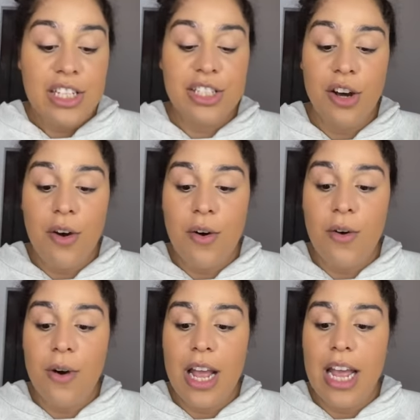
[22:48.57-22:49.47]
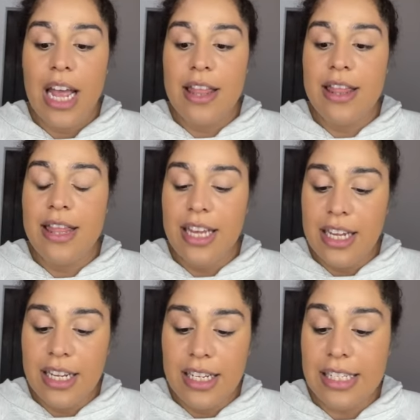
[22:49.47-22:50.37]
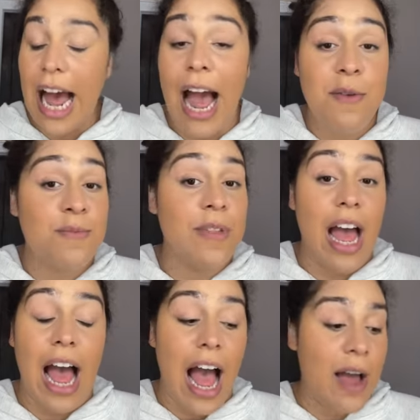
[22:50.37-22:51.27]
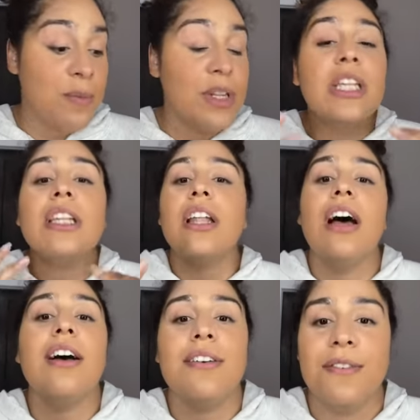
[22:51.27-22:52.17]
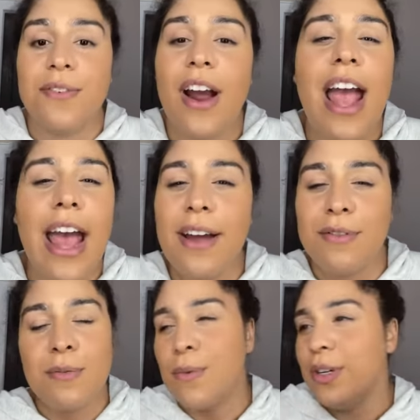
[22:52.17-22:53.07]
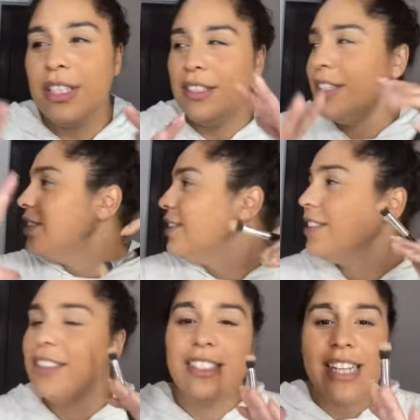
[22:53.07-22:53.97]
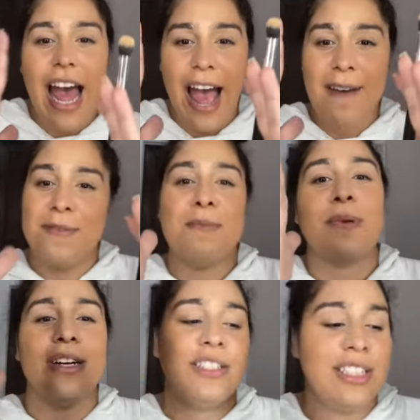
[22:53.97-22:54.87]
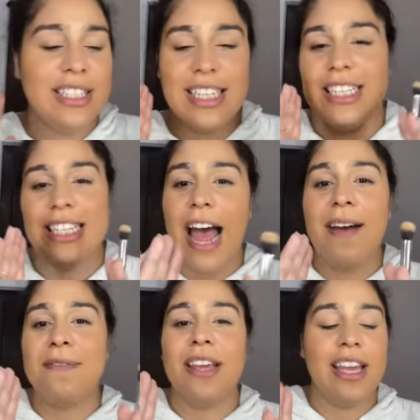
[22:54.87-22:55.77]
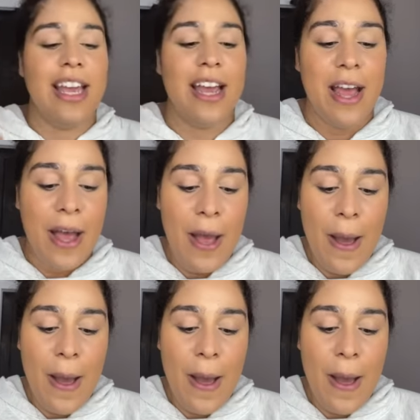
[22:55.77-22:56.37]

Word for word: So this, I, I would love for everyone to have the brushes and to have the kit.